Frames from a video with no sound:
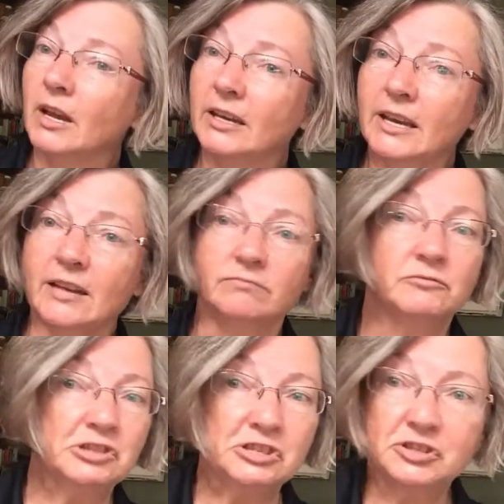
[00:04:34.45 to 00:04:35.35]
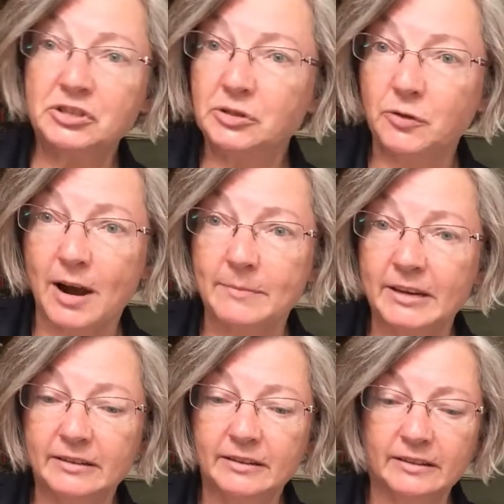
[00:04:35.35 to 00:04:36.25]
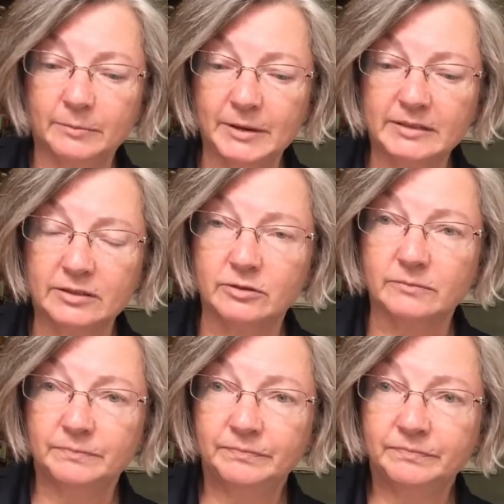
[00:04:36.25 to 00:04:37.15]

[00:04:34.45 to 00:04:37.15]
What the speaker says: Again, just describing the pencil.